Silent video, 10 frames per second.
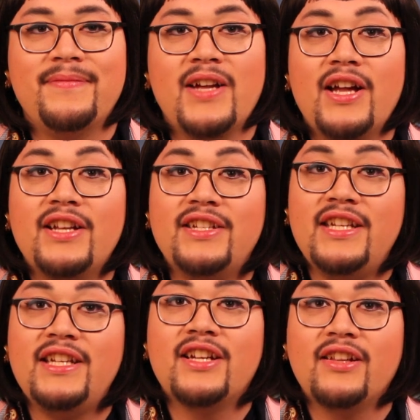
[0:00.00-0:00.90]

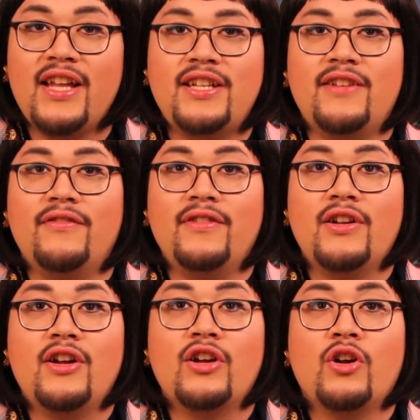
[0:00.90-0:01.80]
Dean Collective,
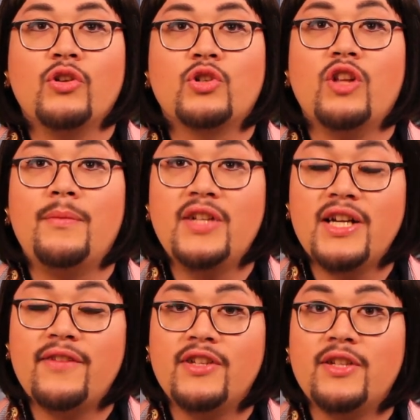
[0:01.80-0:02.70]
Cultural
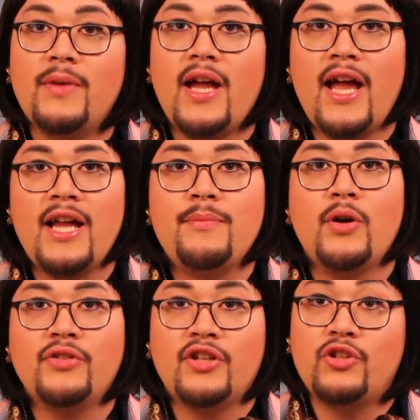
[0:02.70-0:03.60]
Objectivism and
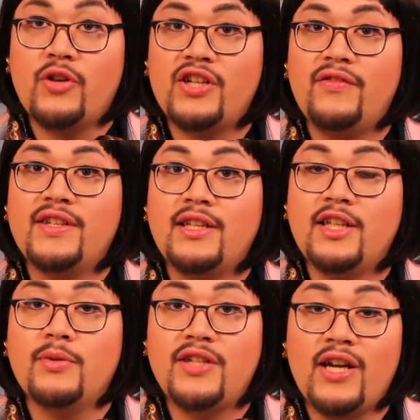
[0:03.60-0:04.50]
Post-Constructivist
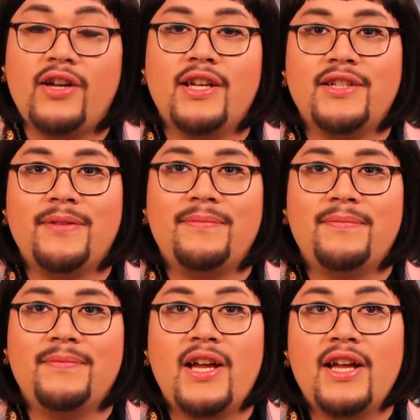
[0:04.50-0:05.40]

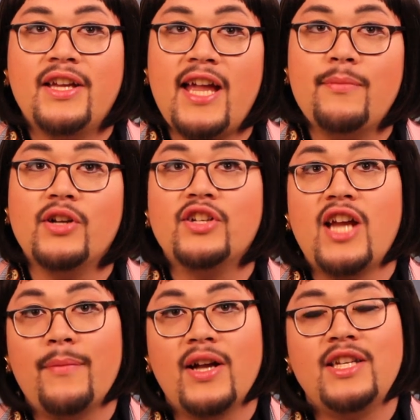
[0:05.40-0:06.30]
Libertarianism, Cambridge,
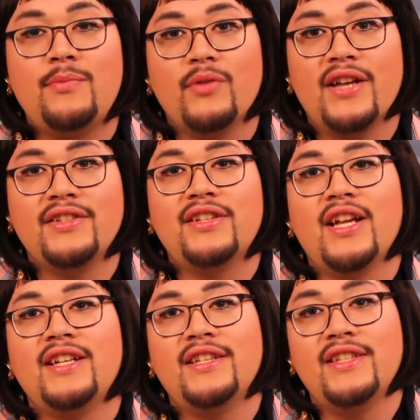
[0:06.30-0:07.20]
MIT Press,
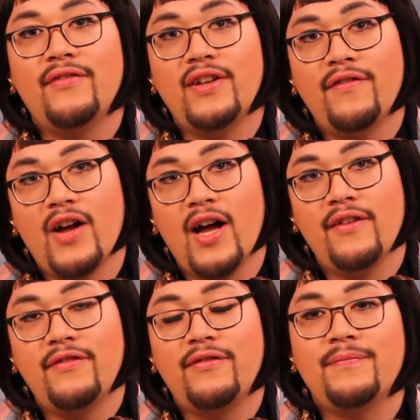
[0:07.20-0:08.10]
1975.
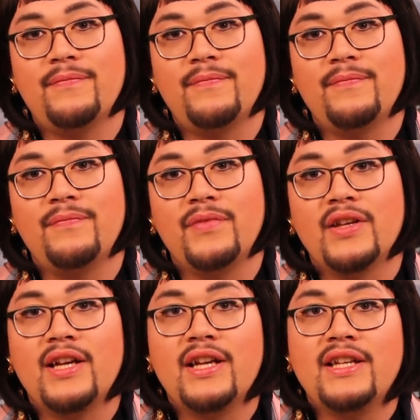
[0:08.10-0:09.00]

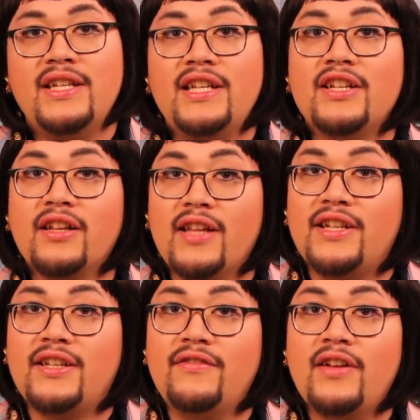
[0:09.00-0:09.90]
Dean
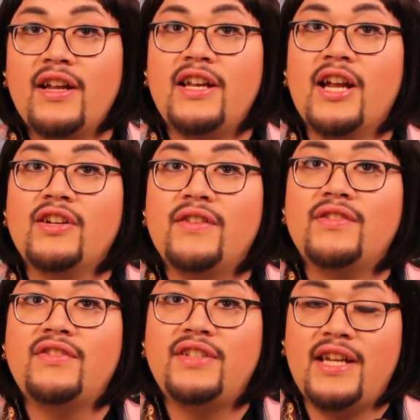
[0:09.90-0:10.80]
Collective, Narratives
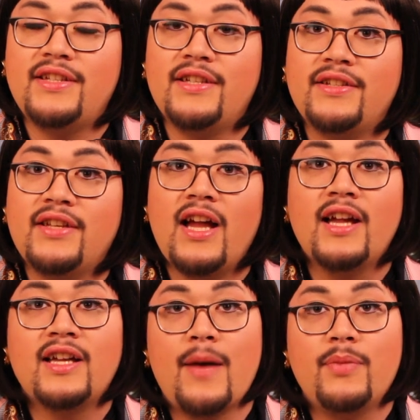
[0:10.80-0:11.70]
of Stasis,
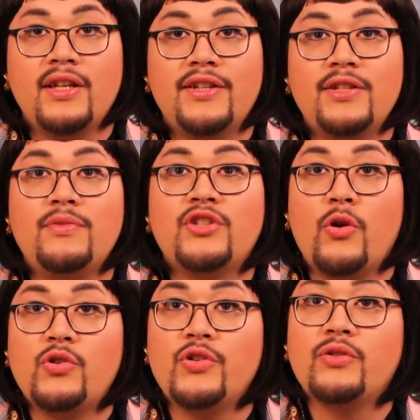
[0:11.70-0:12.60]
Capitalism,
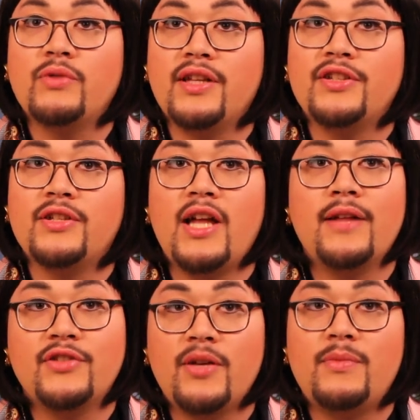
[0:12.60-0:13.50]
Socialist Realism, and
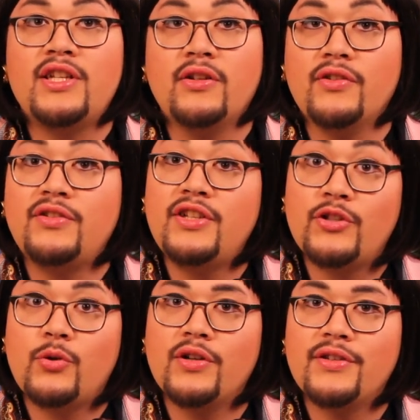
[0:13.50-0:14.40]
Submaterial
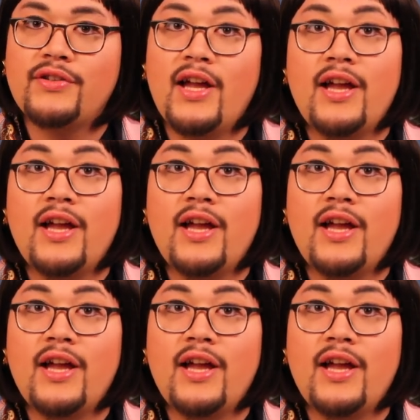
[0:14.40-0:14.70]
Discourse,